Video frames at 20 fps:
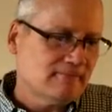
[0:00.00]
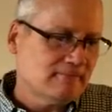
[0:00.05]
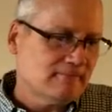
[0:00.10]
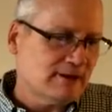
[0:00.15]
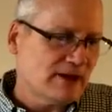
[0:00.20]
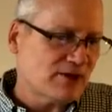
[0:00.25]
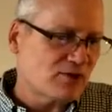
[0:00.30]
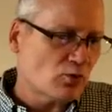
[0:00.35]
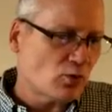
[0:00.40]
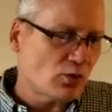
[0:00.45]

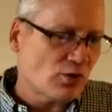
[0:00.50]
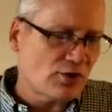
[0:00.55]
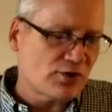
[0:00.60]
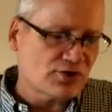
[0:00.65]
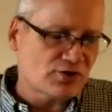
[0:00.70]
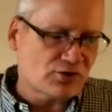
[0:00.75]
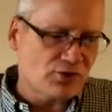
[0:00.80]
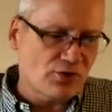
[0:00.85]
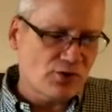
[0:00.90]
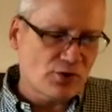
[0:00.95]
His word
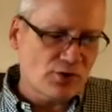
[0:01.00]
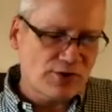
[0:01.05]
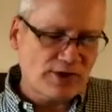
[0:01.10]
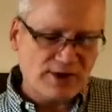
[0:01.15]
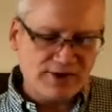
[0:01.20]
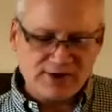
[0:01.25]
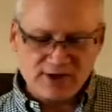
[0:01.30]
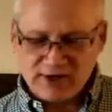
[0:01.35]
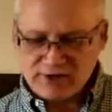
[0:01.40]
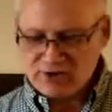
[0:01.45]
is truth. He
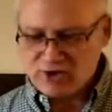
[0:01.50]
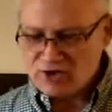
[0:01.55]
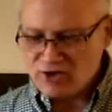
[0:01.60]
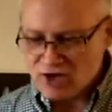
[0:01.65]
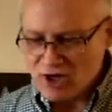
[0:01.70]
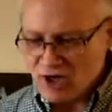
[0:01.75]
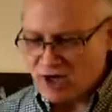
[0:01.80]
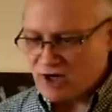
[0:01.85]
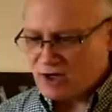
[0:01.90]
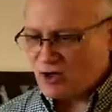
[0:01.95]
says to
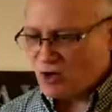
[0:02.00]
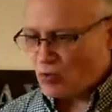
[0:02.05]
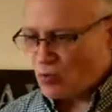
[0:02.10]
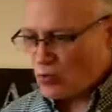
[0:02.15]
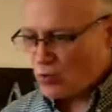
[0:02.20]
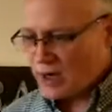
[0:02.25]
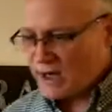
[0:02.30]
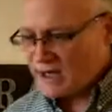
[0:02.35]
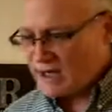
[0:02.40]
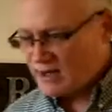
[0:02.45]
John,
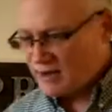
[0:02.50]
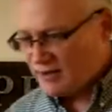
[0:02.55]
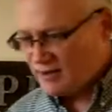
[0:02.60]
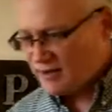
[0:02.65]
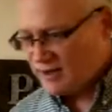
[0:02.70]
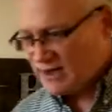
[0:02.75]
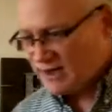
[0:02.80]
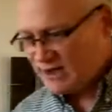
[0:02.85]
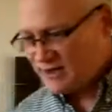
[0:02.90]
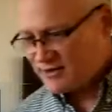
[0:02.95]
Write
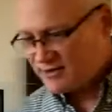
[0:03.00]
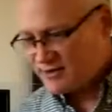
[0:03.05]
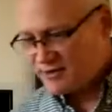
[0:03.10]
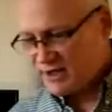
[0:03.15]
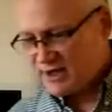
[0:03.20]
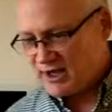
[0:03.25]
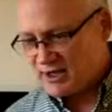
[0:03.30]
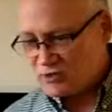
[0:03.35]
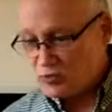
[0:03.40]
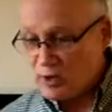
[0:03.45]
these
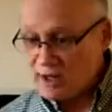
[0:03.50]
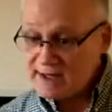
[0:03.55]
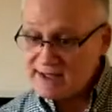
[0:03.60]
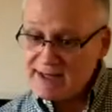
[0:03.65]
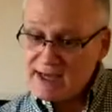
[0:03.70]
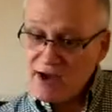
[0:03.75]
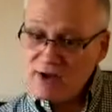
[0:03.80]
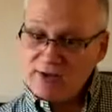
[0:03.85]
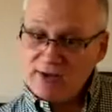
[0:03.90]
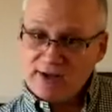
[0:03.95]
things, write
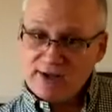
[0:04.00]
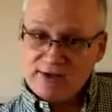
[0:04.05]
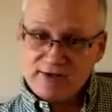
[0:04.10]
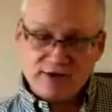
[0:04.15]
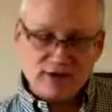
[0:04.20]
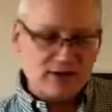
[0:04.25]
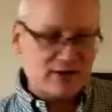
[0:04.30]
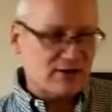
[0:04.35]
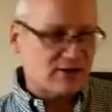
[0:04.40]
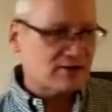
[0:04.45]
down these
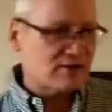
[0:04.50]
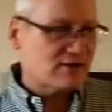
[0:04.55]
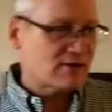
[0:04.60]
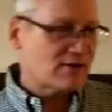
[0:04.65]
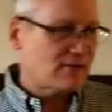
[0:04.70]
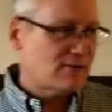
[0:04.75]
things.